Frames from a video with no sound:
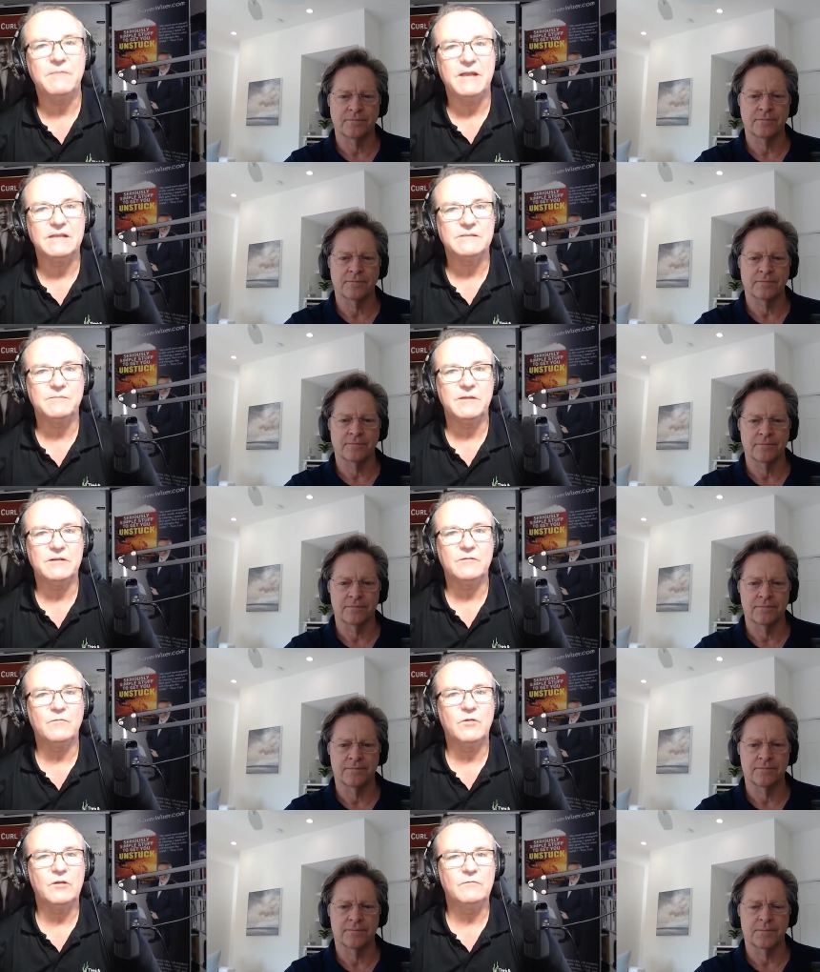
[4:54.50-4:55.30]

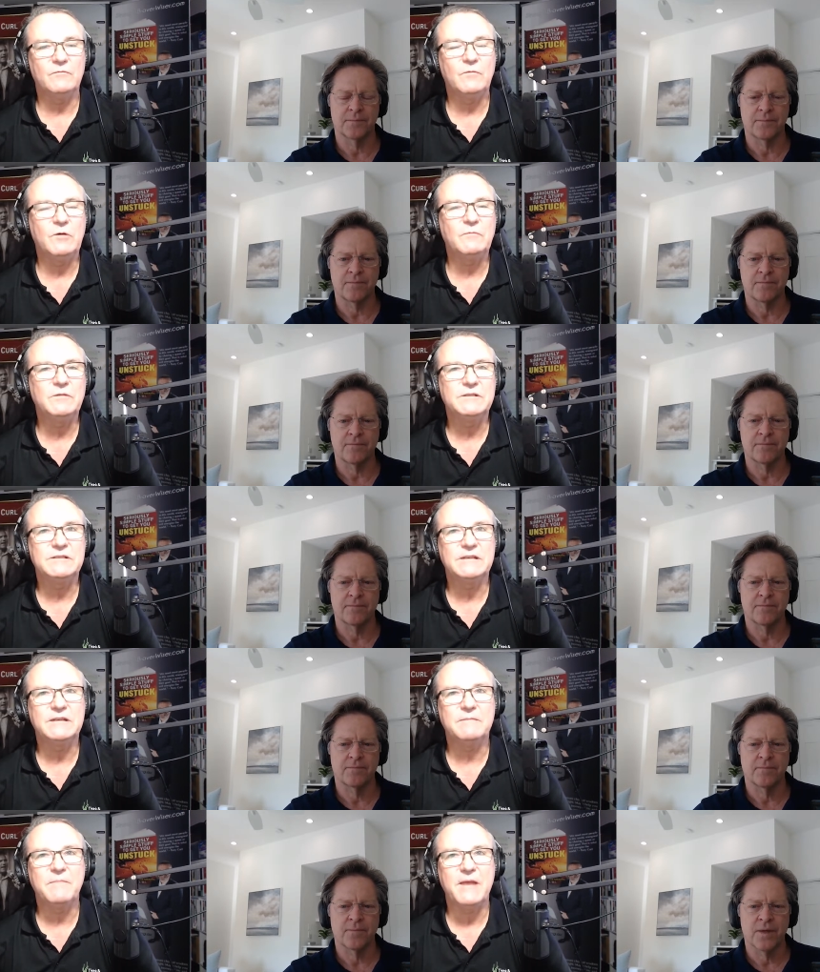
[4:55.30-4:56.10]
Speaker 1: aspect. What what
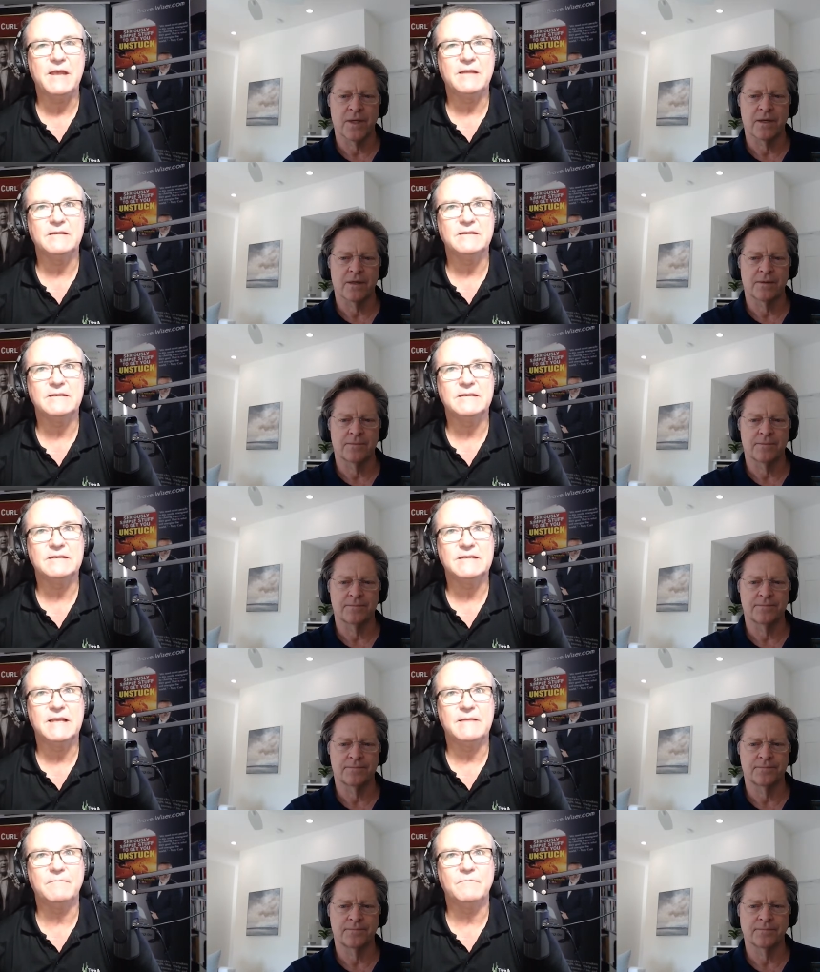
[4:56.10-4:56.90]
was it about?
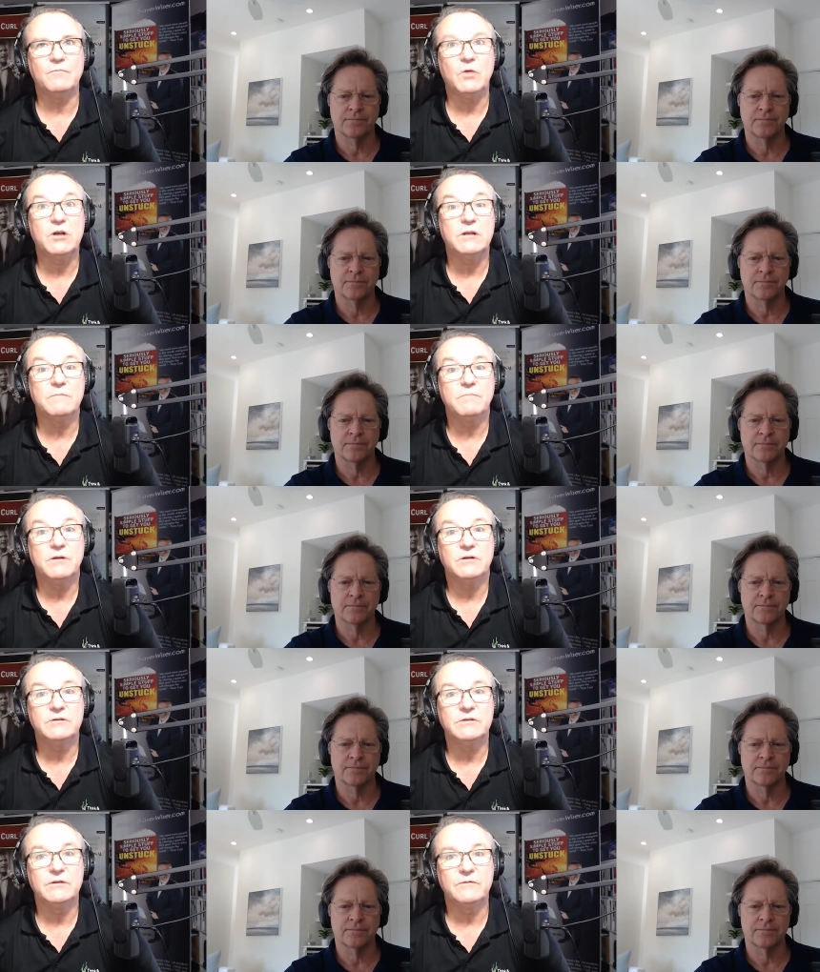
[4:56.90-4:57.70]
Um, what
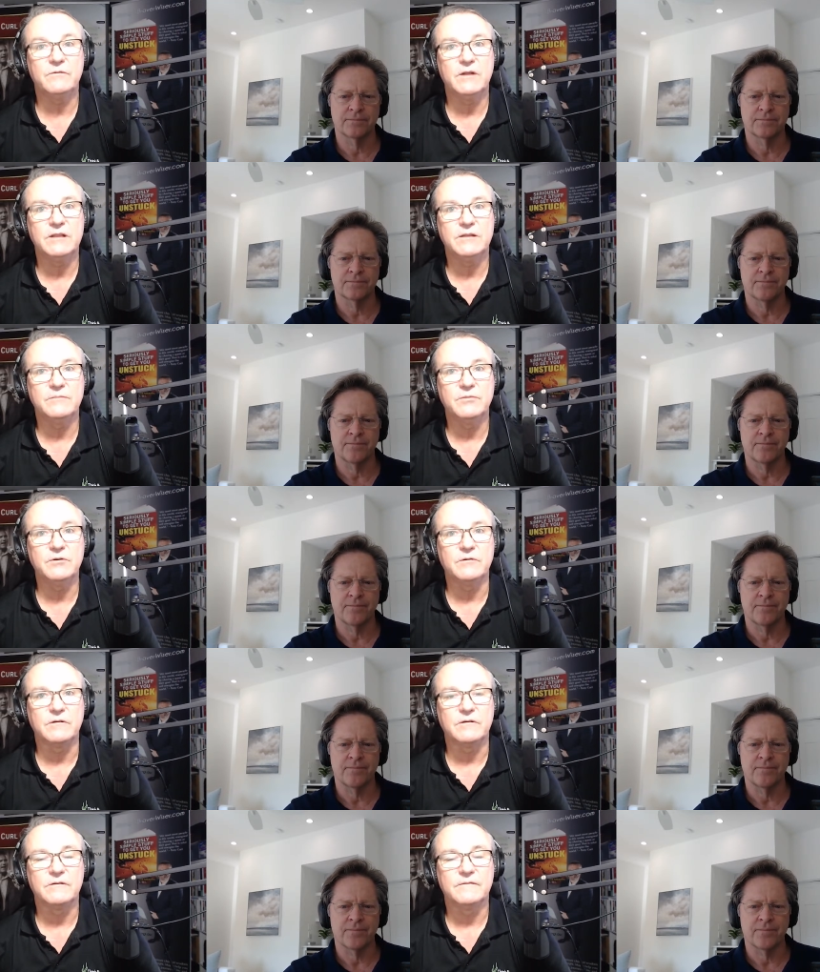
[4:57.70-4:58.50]
compelled you to write the
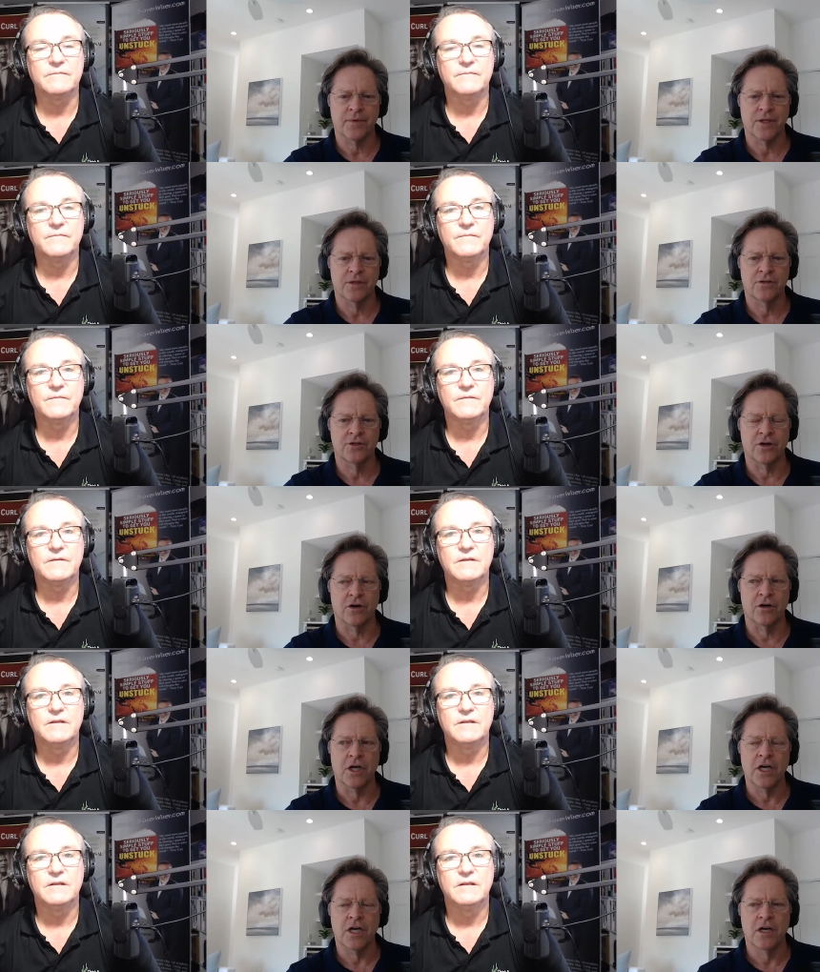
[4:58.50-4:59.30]
book?
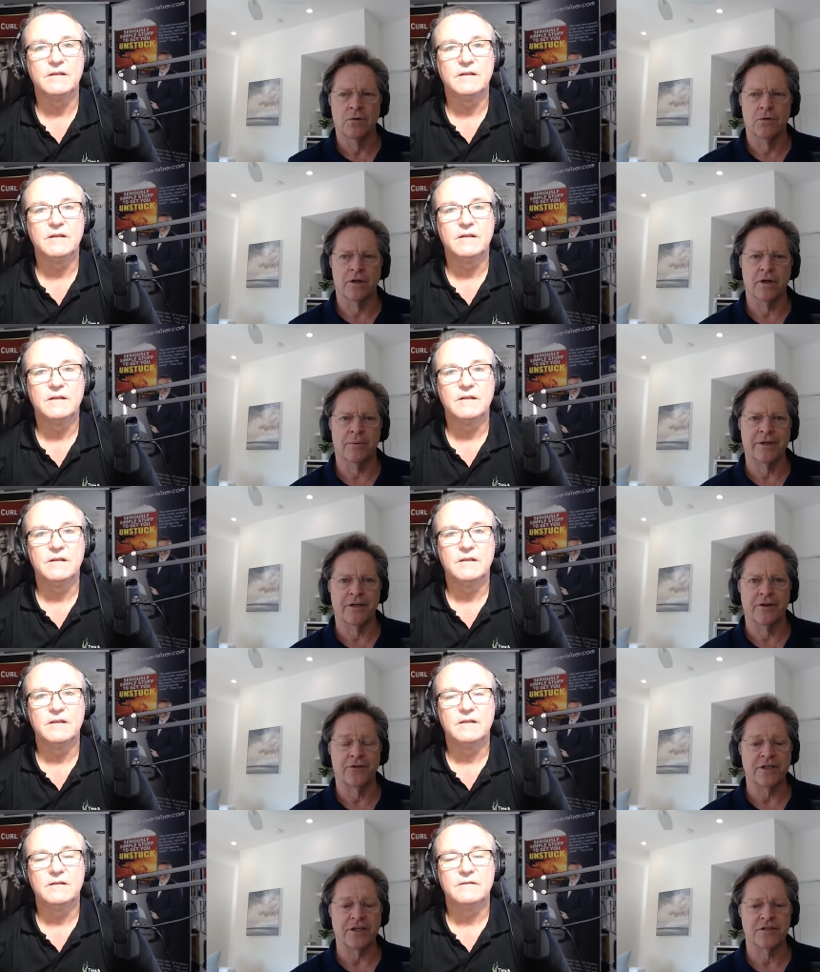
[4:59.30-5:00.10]
Sure. Well, I mean,
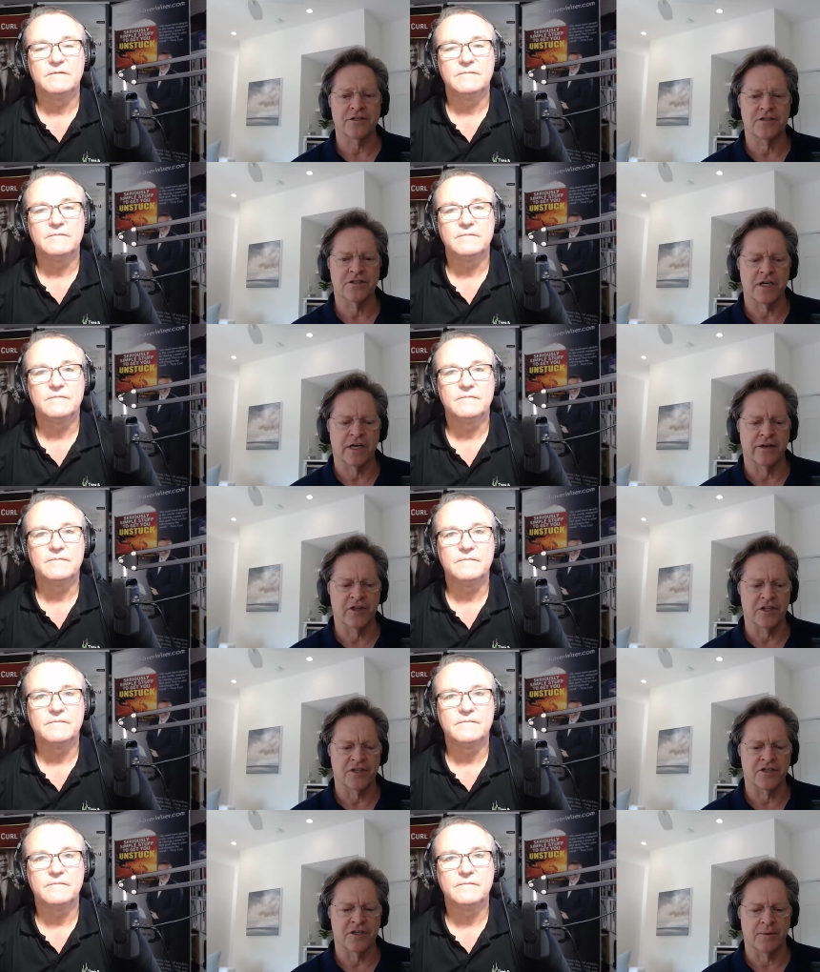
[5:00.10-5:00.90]
the thesis
Speaker 2: is kind of in
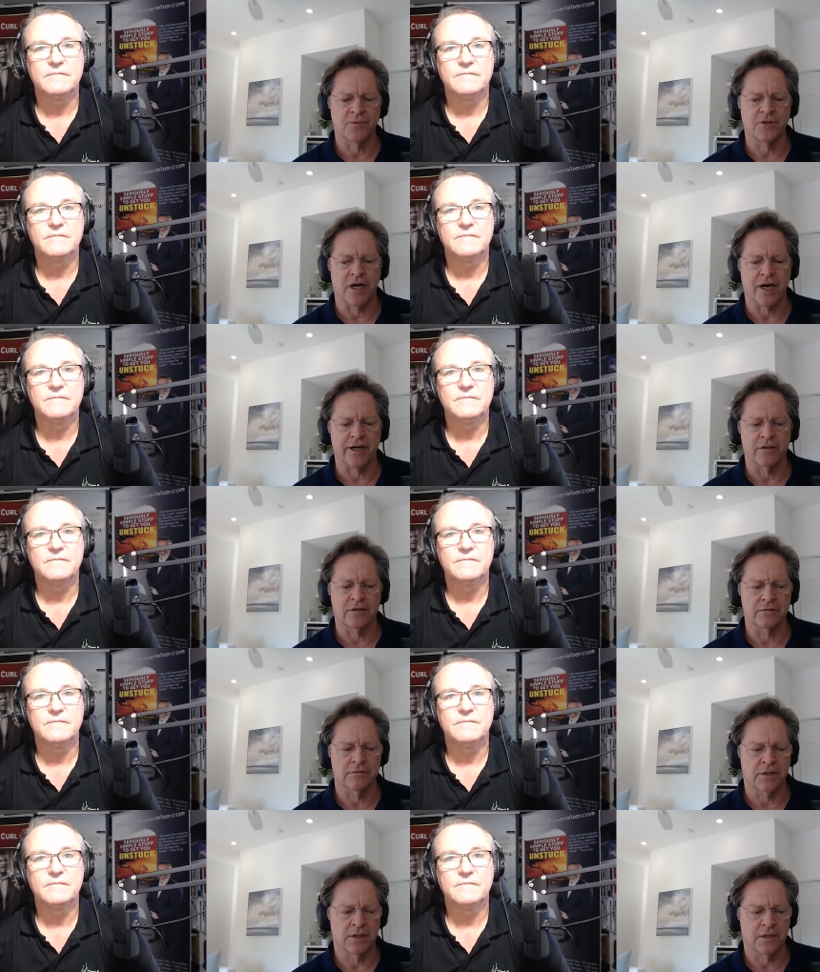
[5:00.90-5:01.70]
the
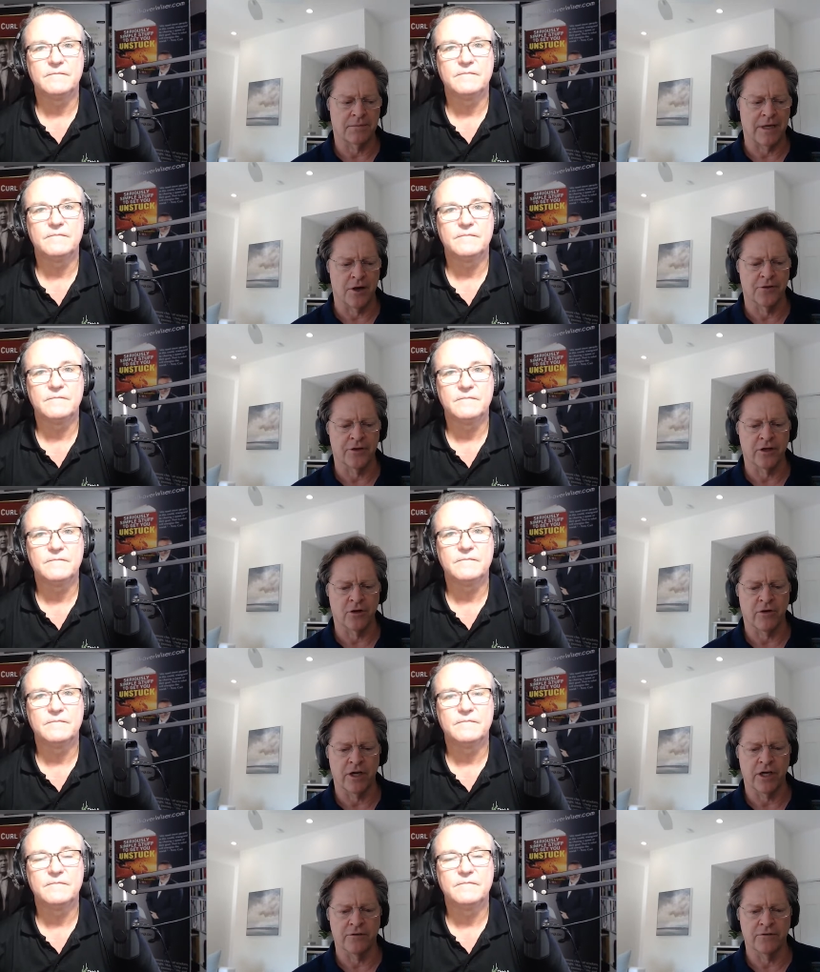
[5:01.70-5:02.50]
subtitle: um, How the
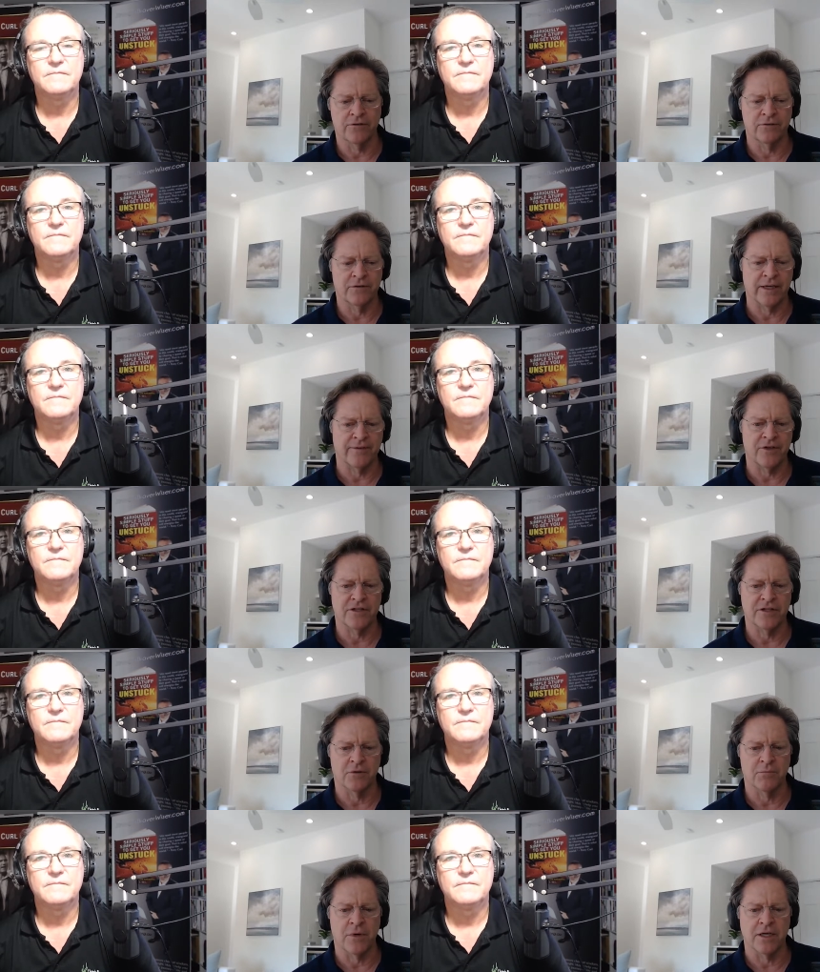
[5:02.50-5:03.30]
Creative Navy
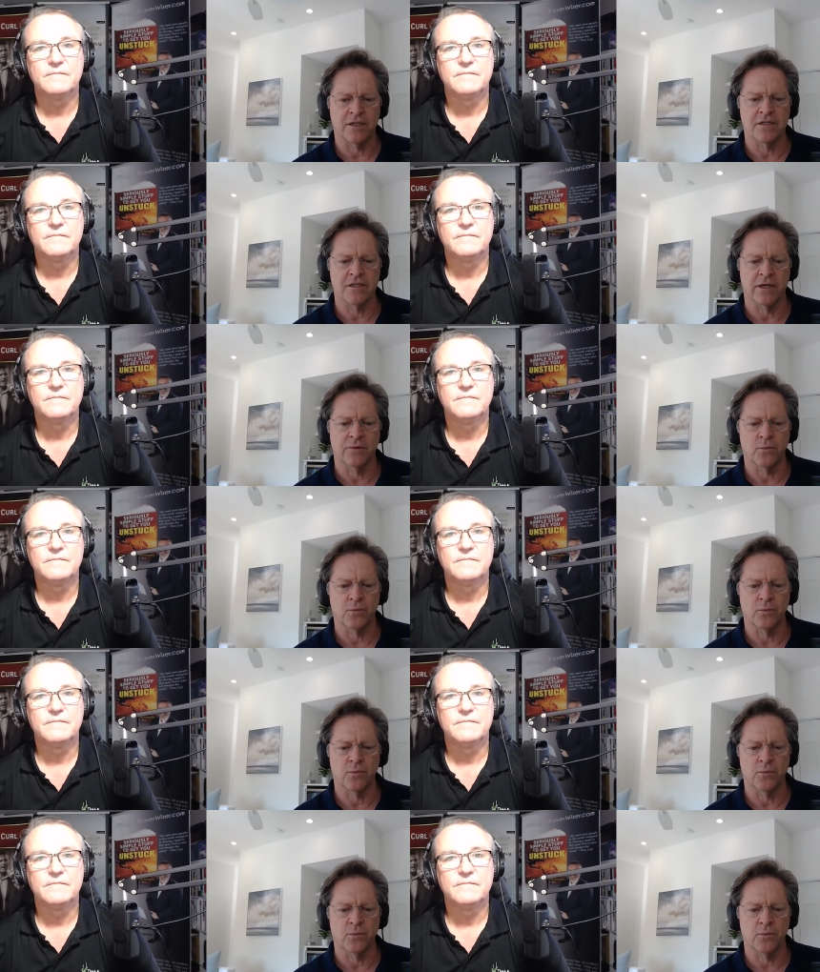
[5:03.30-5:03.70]
SEAL Mindset